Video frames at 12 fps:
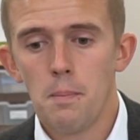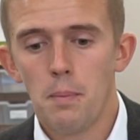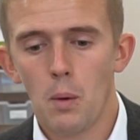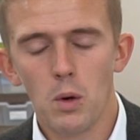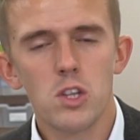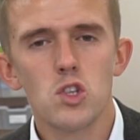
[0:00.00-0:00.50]

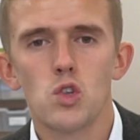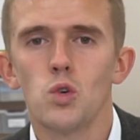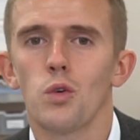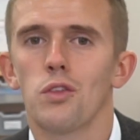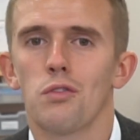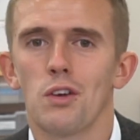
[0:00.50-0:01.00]
but I wanted to
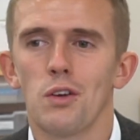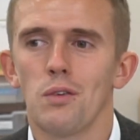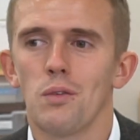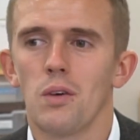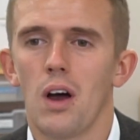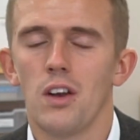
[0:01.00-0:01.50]
talk
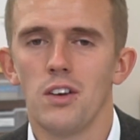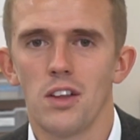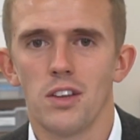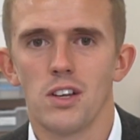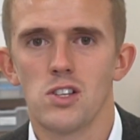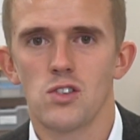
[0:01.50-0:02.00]
through
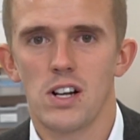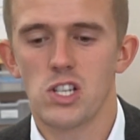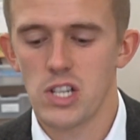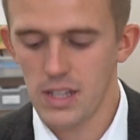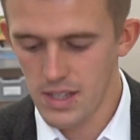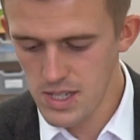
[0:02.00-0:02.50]
another
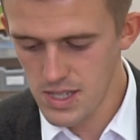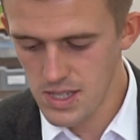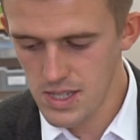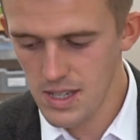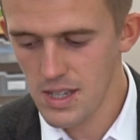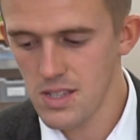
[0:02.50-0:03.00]
strategy, and
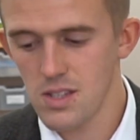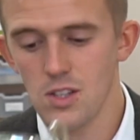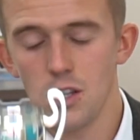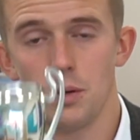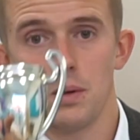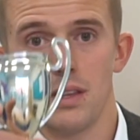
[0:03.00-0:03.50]
this is to
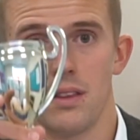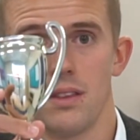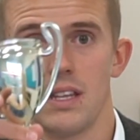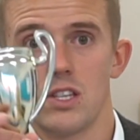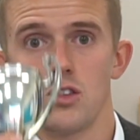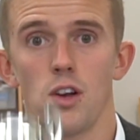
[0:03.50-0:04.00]
do with
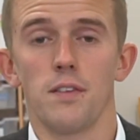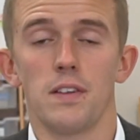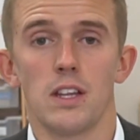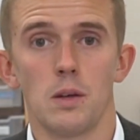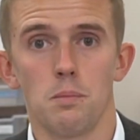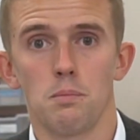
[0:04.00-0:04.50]
this
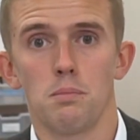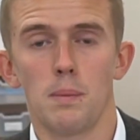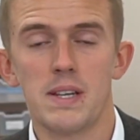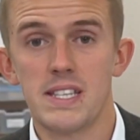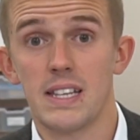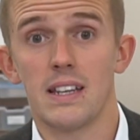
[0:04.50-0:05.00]
trophy that you've
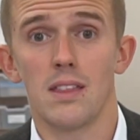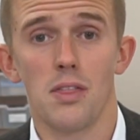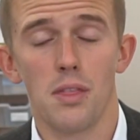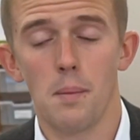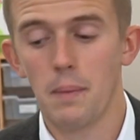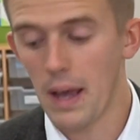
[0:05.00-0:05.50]
probably seen in the
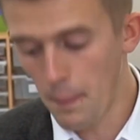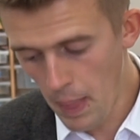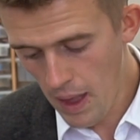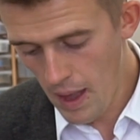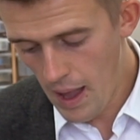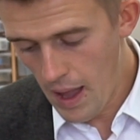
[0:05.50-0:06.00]
thumbnail.
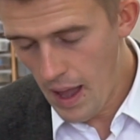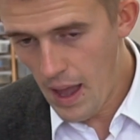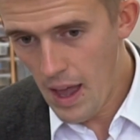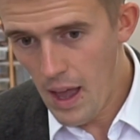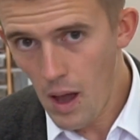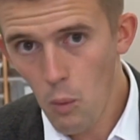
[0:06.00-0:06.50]

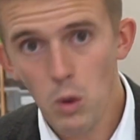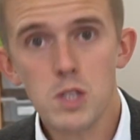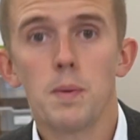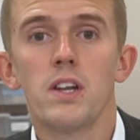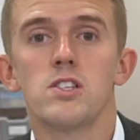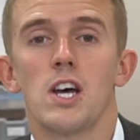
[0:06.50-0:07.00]

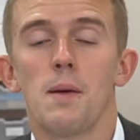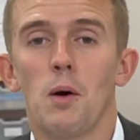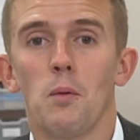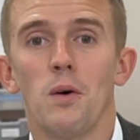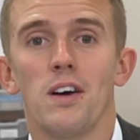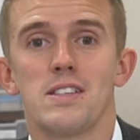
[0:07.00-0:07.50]
Once upon a time
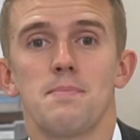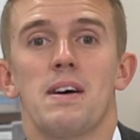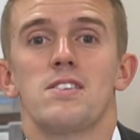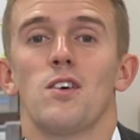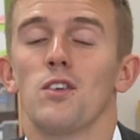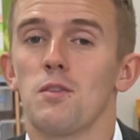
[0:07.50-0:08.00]
I worked at
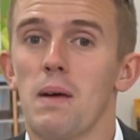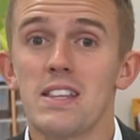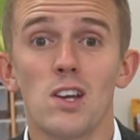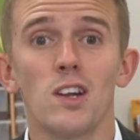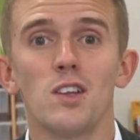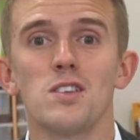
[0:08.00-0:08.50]
McDonald's.
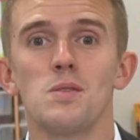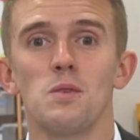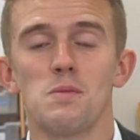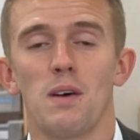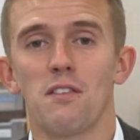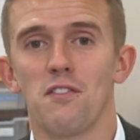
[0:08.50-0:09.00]
McDonald's
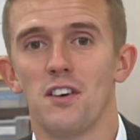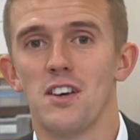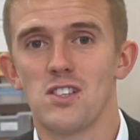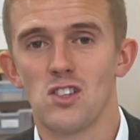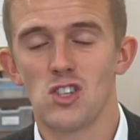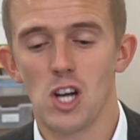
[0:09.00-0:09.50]
was my
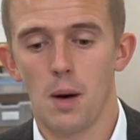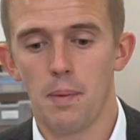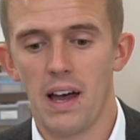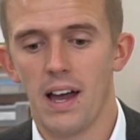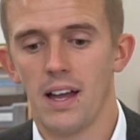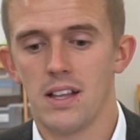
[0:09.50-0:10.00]
first
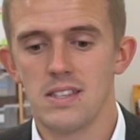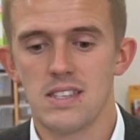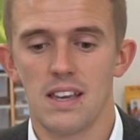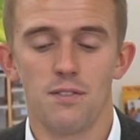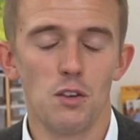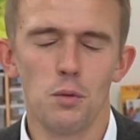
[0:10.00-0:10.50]
job
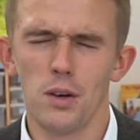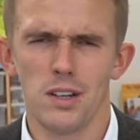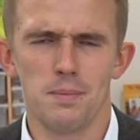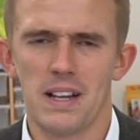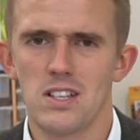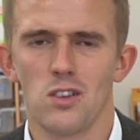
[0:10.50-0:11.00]
and if you've
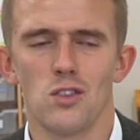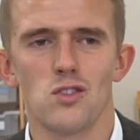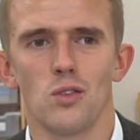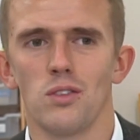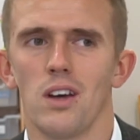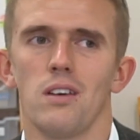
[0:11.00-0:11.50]
worked at
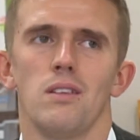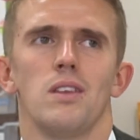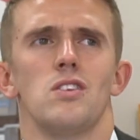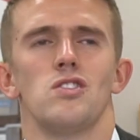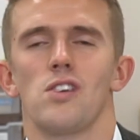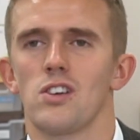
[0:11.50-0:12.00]
McDonald's you'll know
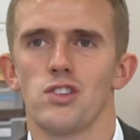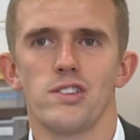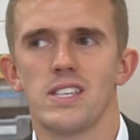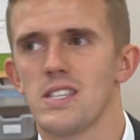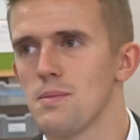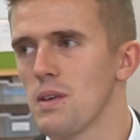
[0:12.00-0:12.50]
the structure
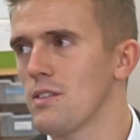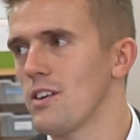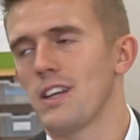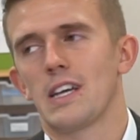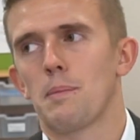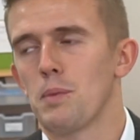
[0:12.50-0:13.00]
and system. You've
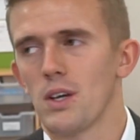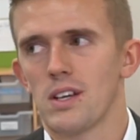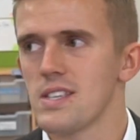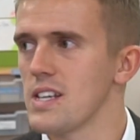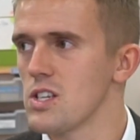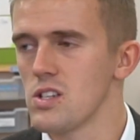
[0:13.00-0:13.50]
got like a
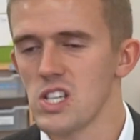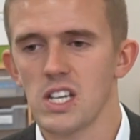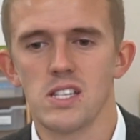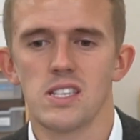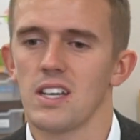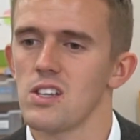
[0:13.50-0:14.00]
burger section,
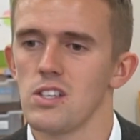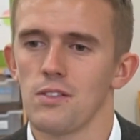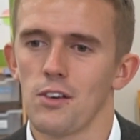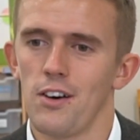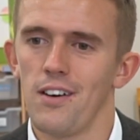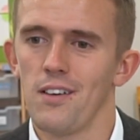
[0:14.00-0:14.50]
chicken section,
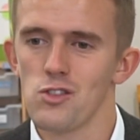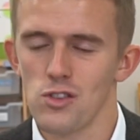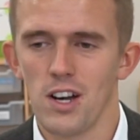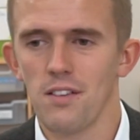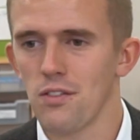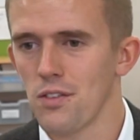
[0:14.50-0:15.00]
you've got
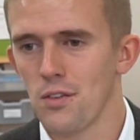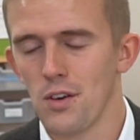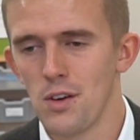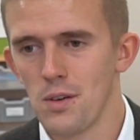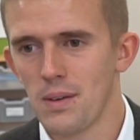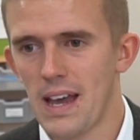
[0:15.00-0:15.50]

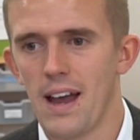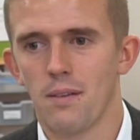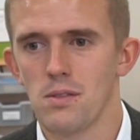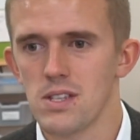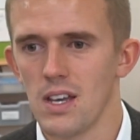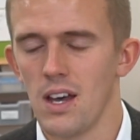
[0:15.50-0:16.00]
drive-through,
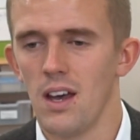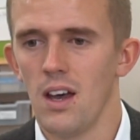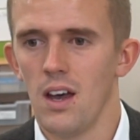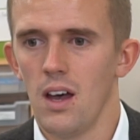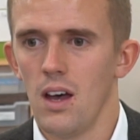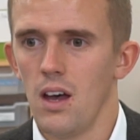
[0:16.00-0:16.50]
counter,
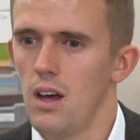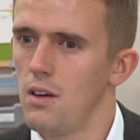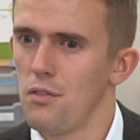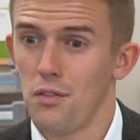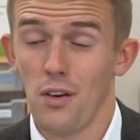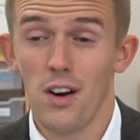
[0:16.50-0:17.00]

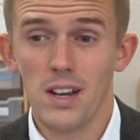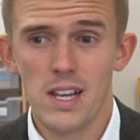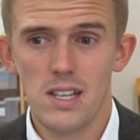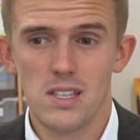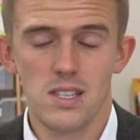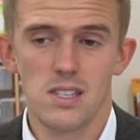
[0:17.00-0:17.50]

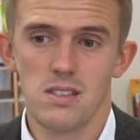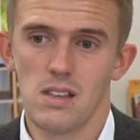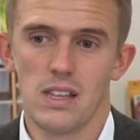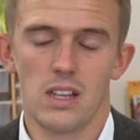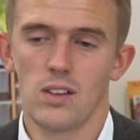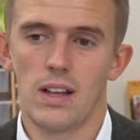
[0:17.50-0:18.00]

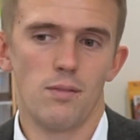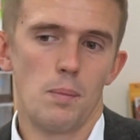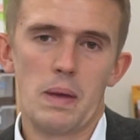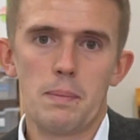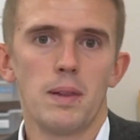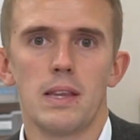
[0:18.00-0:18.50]
fries and you'll
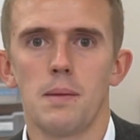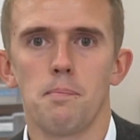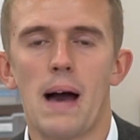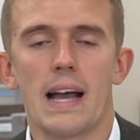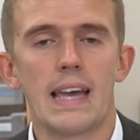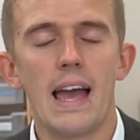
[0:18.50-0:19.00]
have the people in the
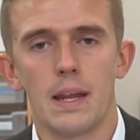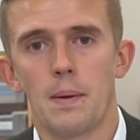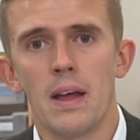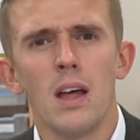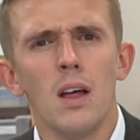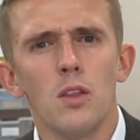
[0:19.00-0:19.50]
back.
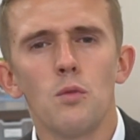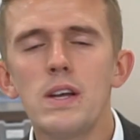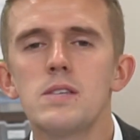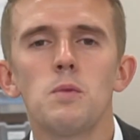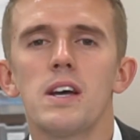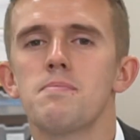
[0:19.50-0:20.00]
Anyway, the
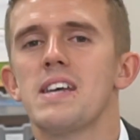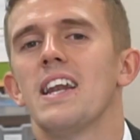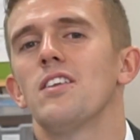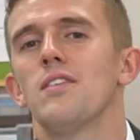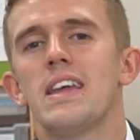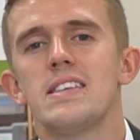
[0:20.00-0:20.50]
reason why I'm
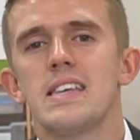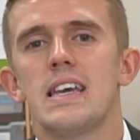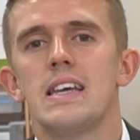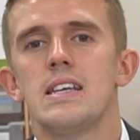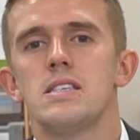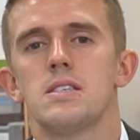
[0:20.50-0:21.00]
telling you this
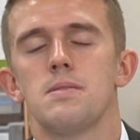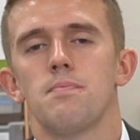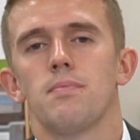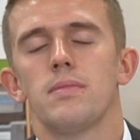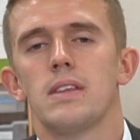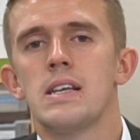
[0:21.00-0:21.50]

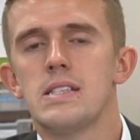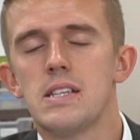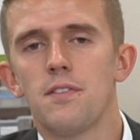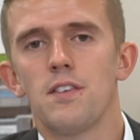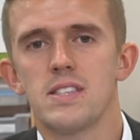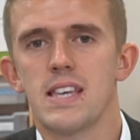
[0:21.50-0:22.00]
is there's
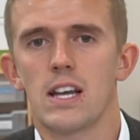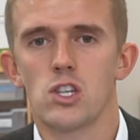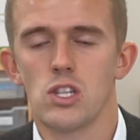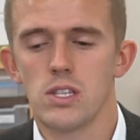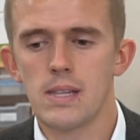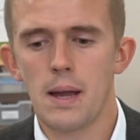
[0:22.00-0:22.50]
different
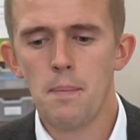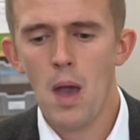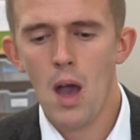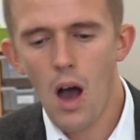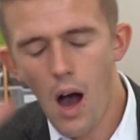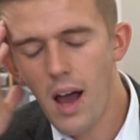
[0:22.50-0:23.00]
sections. Now,
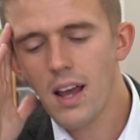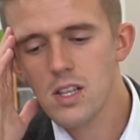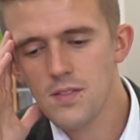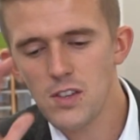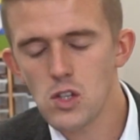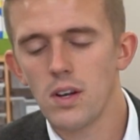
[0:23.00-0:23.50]
I
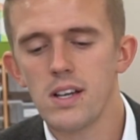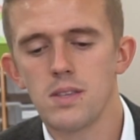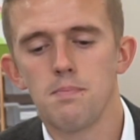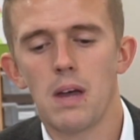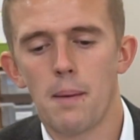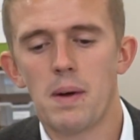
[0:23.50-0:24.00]
like to visualize
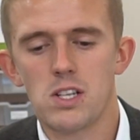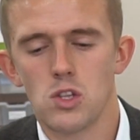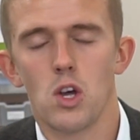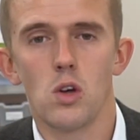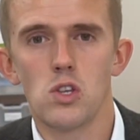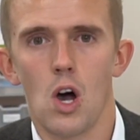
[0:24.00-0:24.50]
and imagine
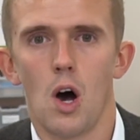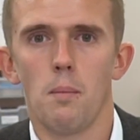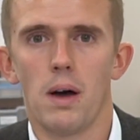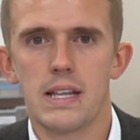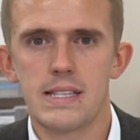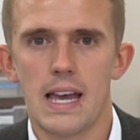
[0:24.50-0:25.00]
those are
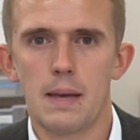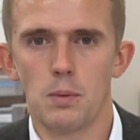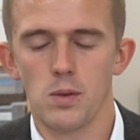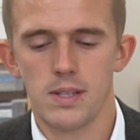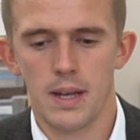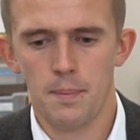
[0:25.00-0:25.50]
my
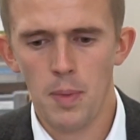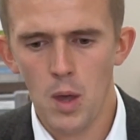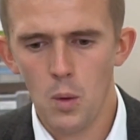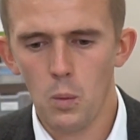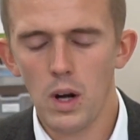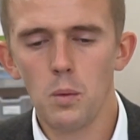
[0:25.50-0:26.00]
tables. Now,
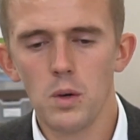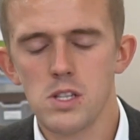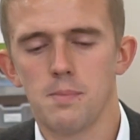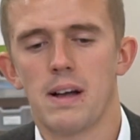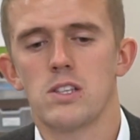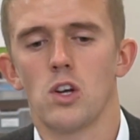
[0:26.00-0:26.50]
when I worked
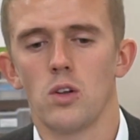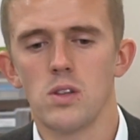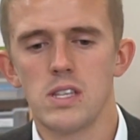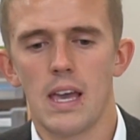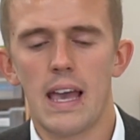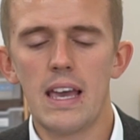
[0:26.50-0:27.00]
at
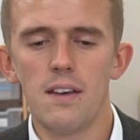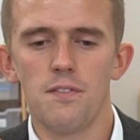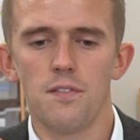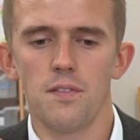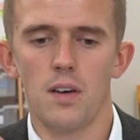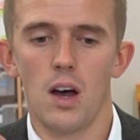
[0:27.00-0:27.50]
McDonald's,
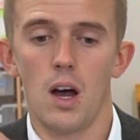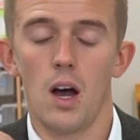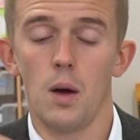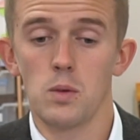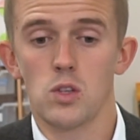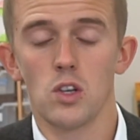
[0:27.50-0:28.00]
if
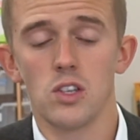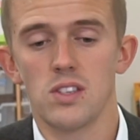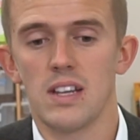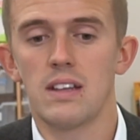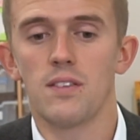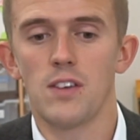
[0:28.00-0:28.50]
I was good as
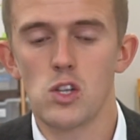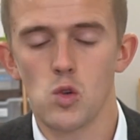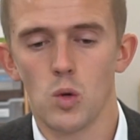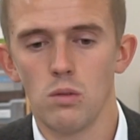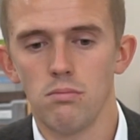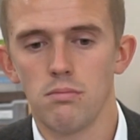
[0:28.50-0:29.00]
an
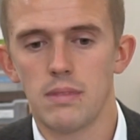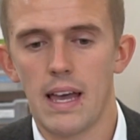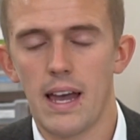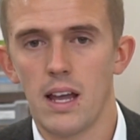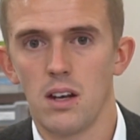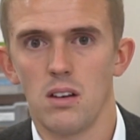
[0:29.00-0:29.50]
individual,
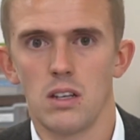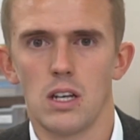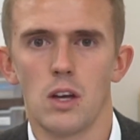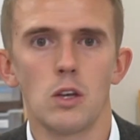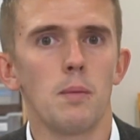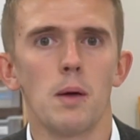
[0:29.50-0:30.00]
then you
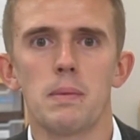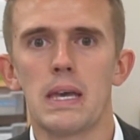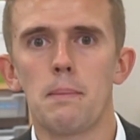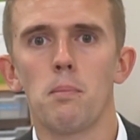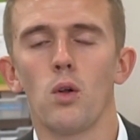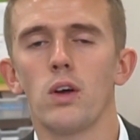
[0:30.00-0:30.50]
know you might
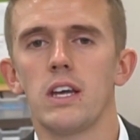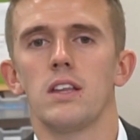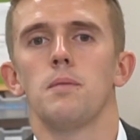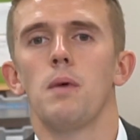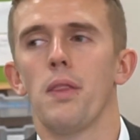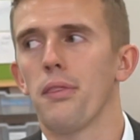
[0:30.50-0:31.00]
be employee
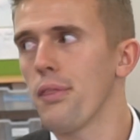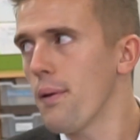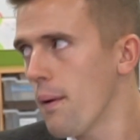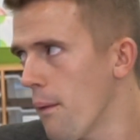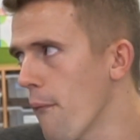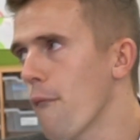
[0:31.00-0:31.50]
of the
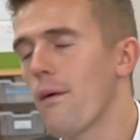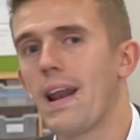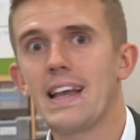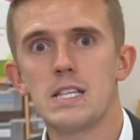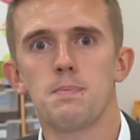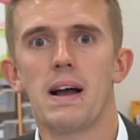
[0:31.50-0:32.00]
month.
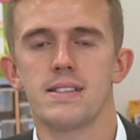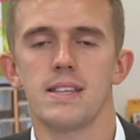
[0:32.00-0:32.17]
Relates back